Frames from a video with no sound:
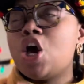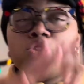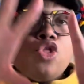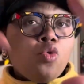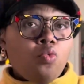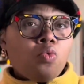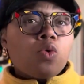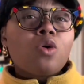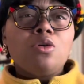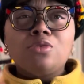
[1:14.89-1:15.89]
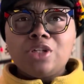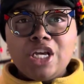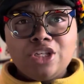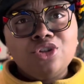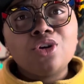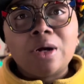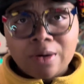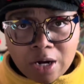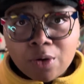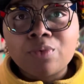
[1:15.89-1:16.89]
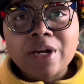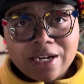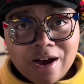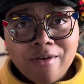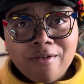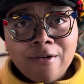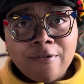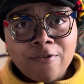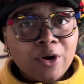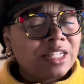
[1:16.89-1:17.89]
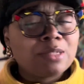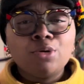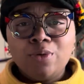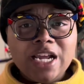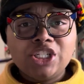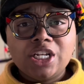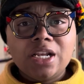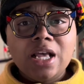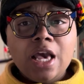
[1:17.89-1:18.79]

the world is your arena for inspiration.